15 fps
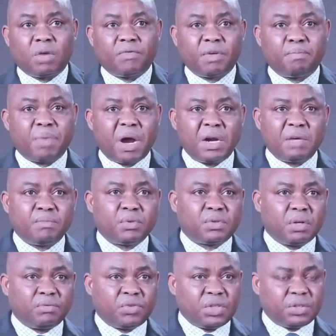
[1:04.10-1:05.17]
of the
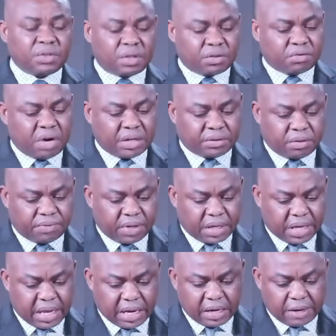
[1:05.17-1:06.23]
parables of Jesus Christ of the
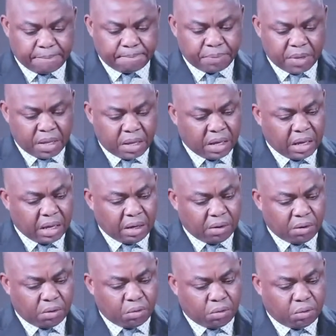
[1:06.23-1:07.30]
kingdom
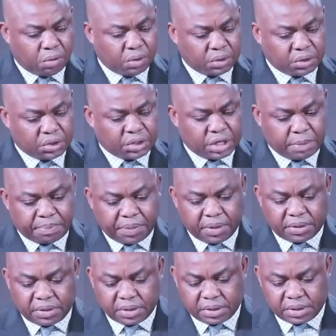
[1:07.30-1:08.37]
in Luke
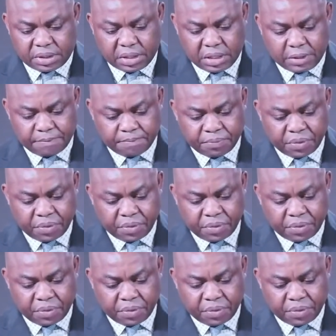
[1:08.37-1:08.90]
chapter 13,